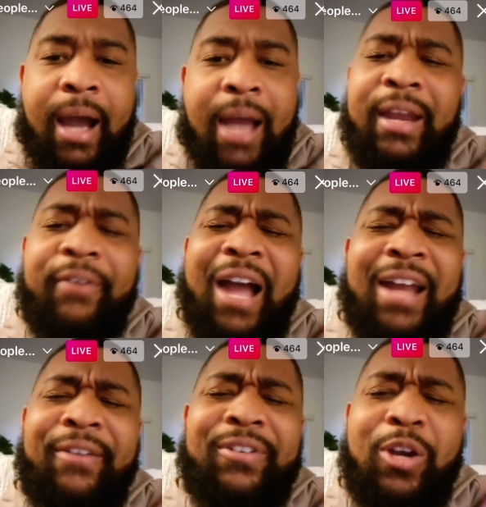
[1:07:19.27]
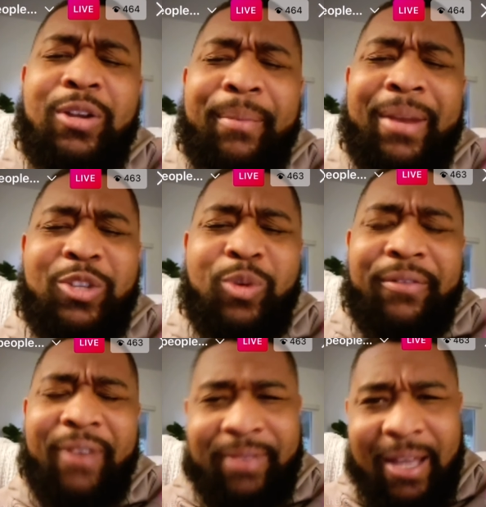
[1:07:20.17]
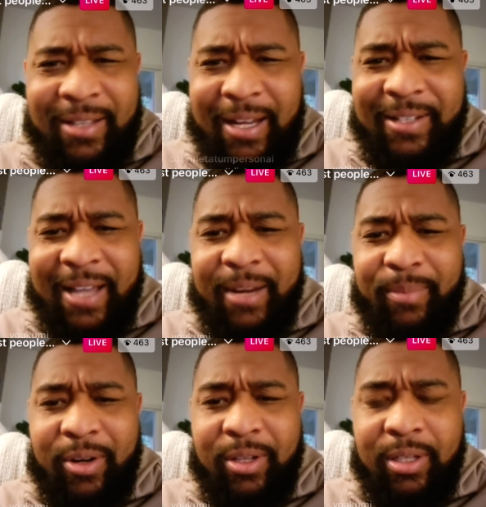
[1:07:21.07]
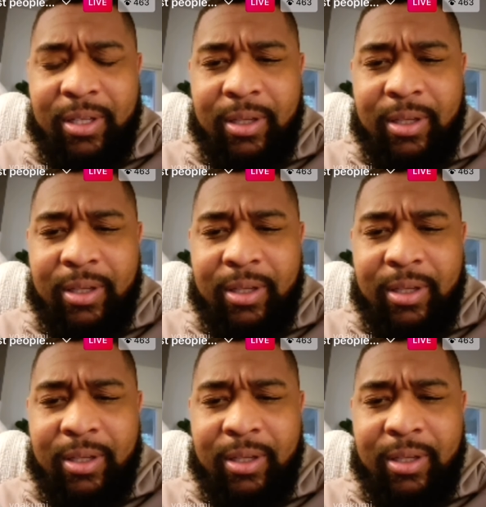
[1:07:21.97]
I never told you I made a $25,000 signing bonus.